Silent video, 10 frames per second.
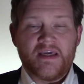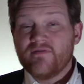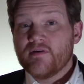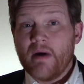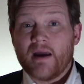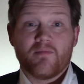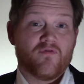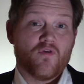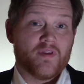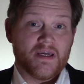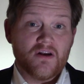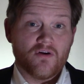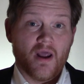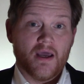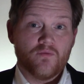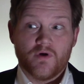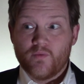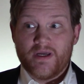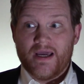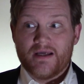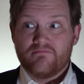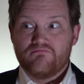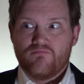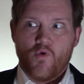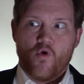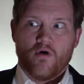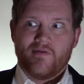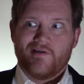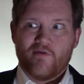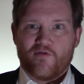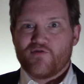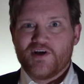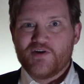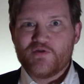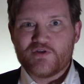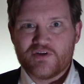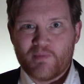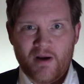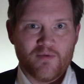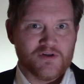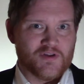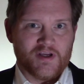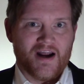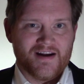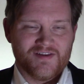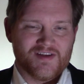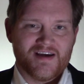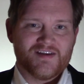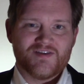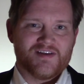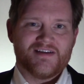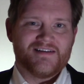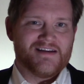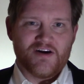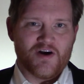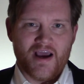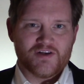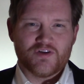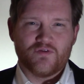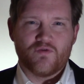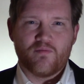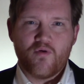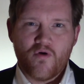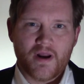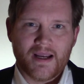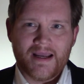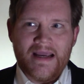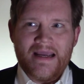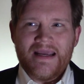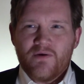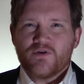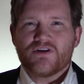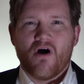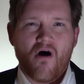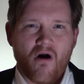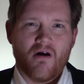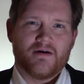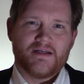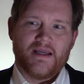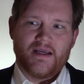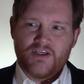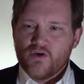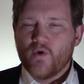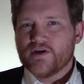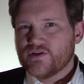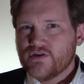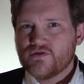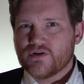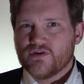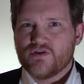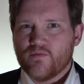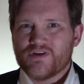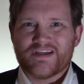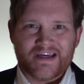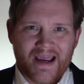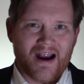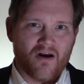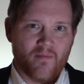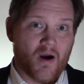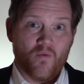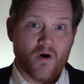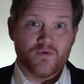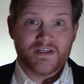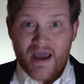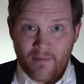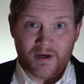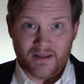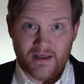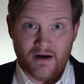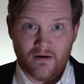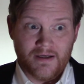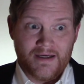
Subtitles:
Even back before the internet, when we had more than three newspapers in the United States that did international reporting, it was hard to get U.S. news consumers to care about what was happening there.